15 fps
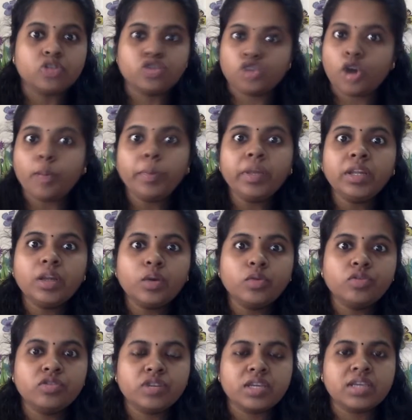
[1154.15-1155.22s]
chopping down
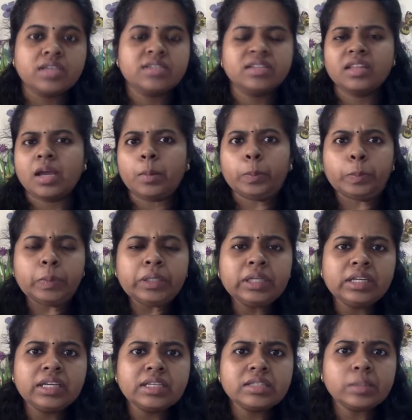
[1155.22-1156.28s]
trees and they are
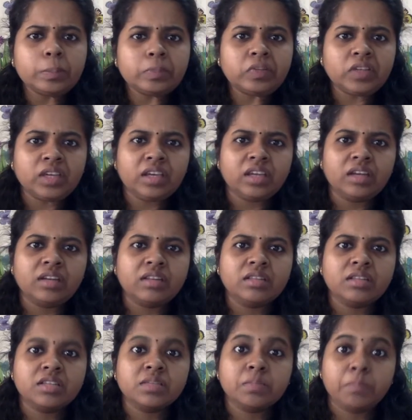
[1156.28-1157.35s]
building something in
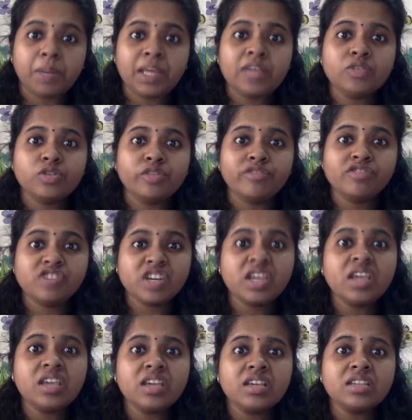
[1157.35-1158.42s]
the place of
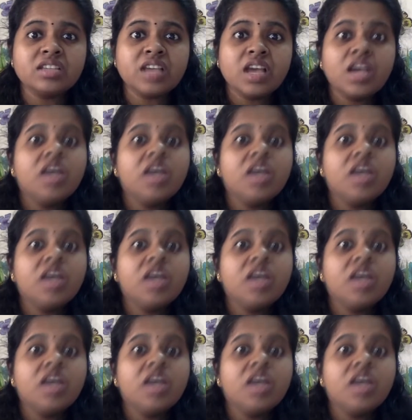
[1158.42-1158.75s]
trees,